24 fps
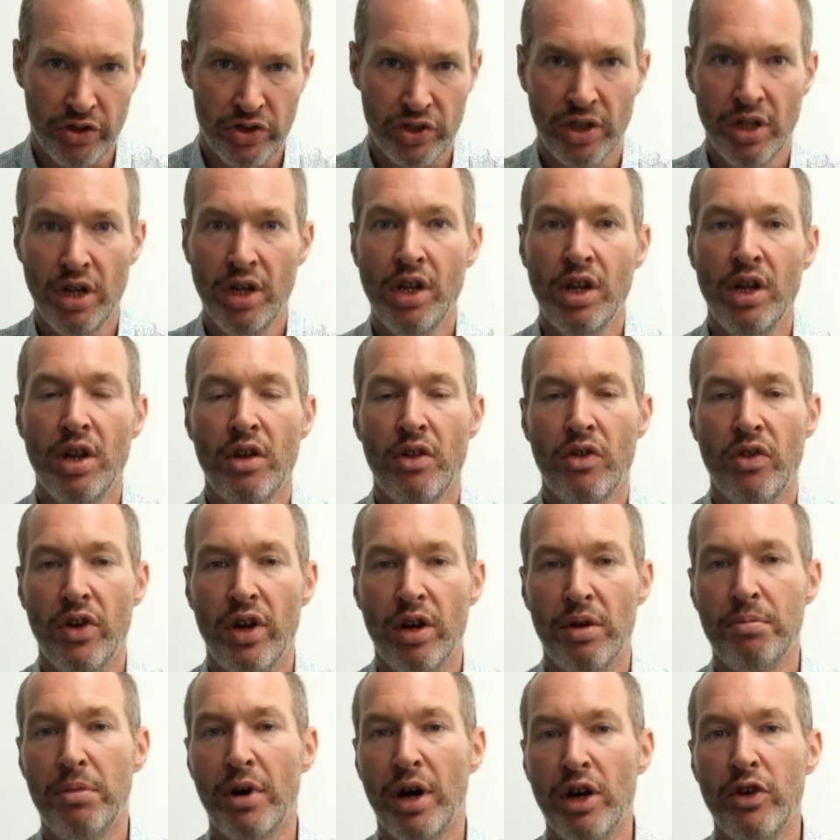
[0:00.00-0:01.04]
thereby
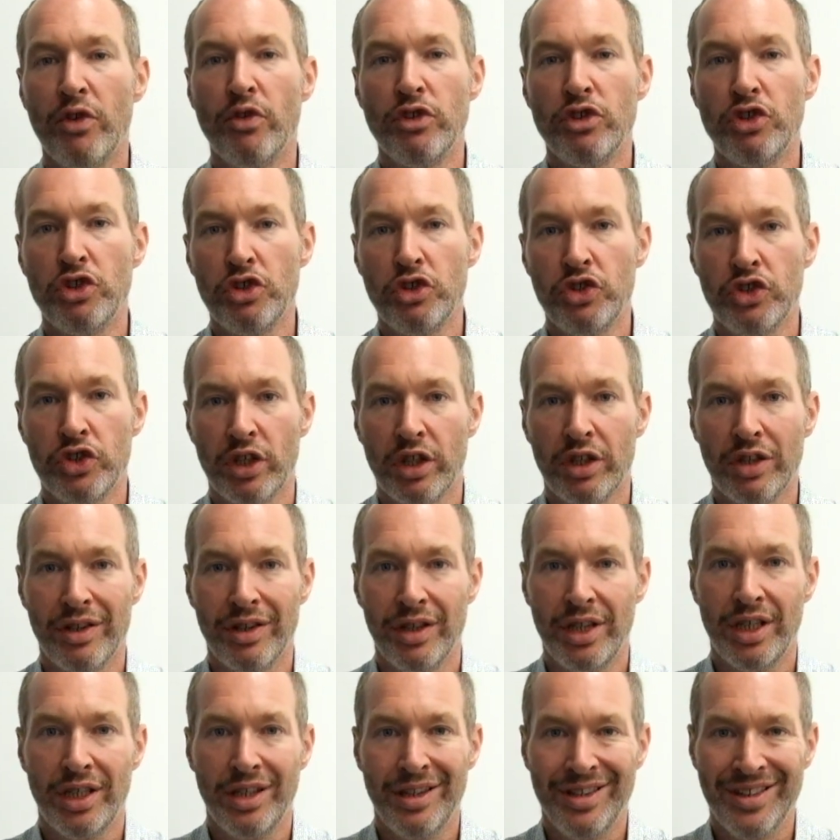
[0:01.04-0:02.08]
reducing
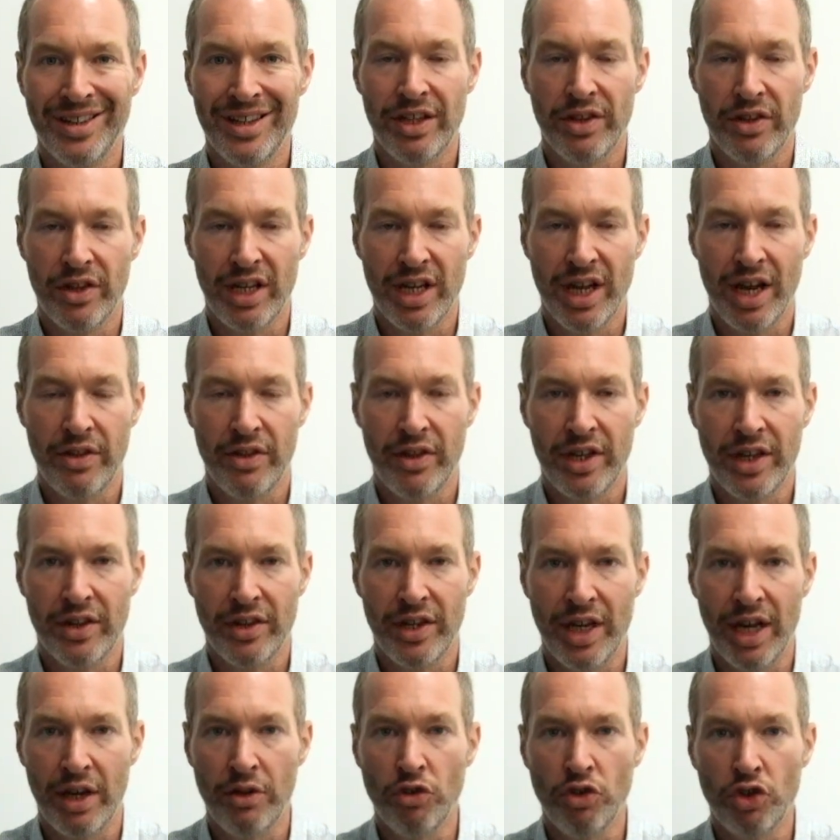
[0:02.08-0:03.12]
the
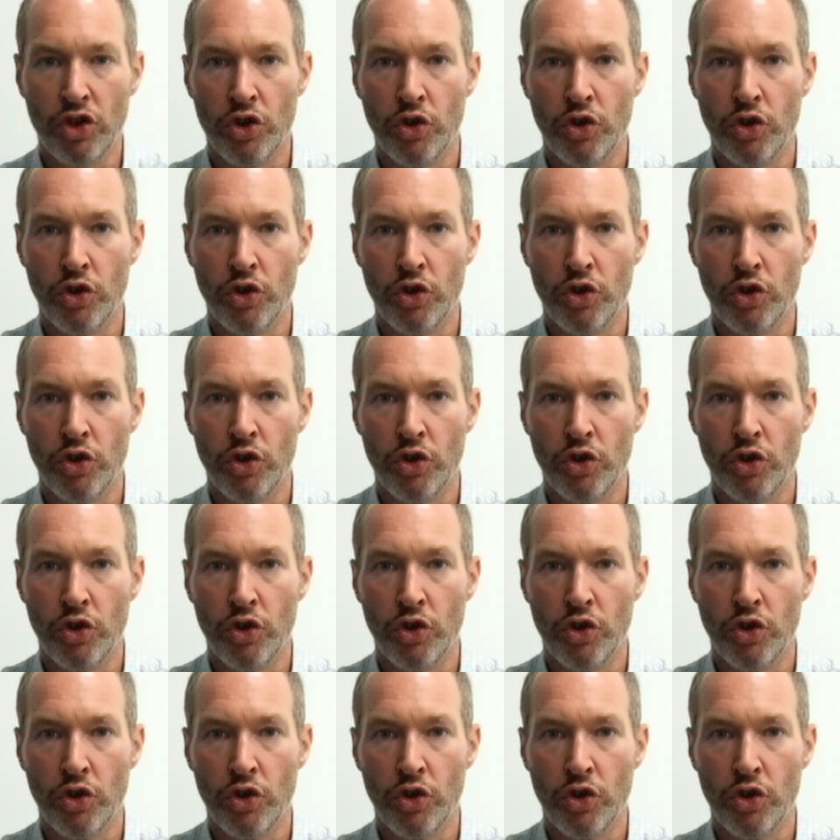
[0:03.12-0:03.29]
outgoings.